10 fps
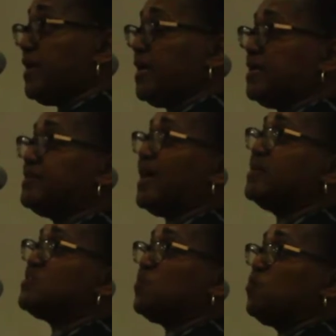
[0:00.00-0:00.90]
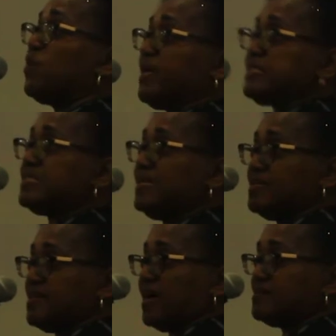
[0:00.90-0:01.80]
it, that white
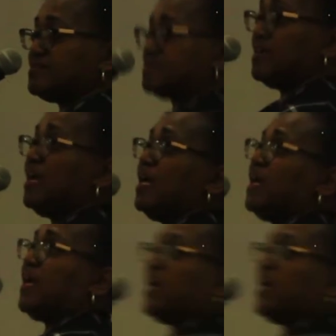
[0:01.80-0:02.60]
latex,